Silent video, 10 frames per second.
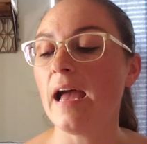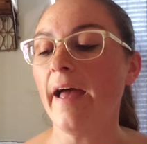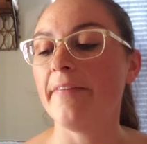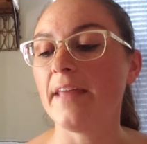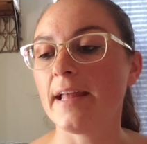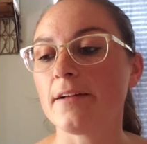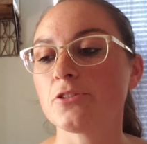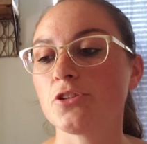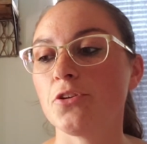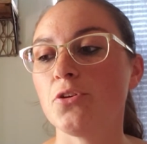and then I'll
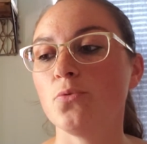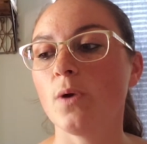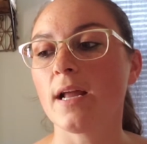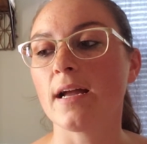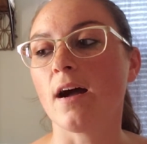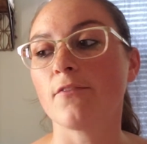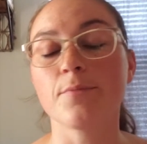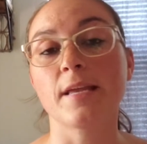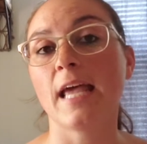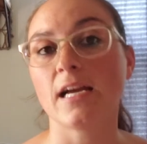show you what I got
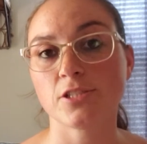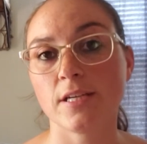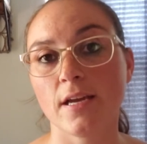from the cash and